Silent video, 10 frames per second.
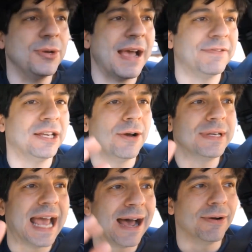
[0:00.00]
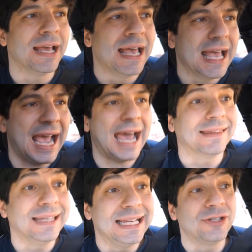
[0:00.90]
have to go down at
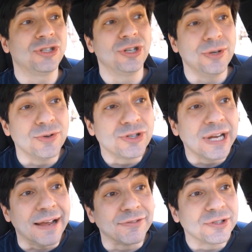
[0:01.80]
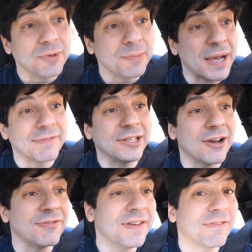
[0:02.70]
least 2 shifts. We probably have to go
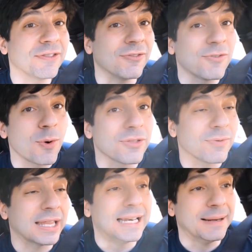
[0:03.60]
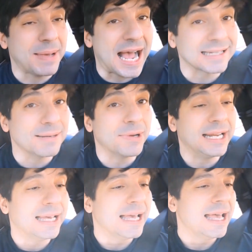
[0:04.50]
5th or 4th really to pass somebody.